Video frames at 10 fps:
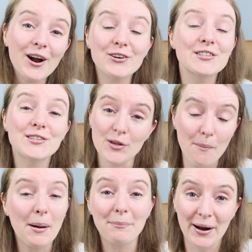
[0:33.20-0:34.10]
are
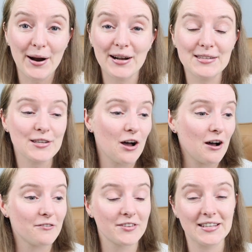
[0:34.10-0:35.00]
some parts
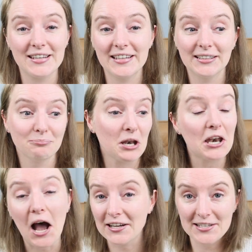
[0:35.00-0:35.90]
of the
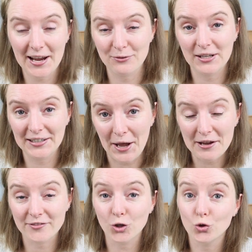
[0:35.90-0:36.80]
lockdown
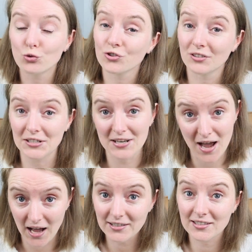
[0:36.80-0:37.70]
life that you should
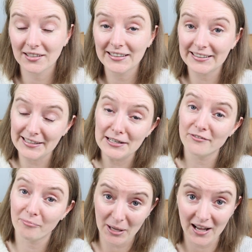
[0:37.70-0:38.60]
not
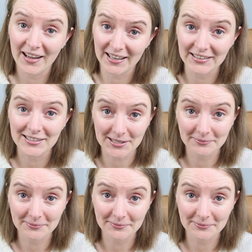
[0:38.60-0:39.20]
leave behind.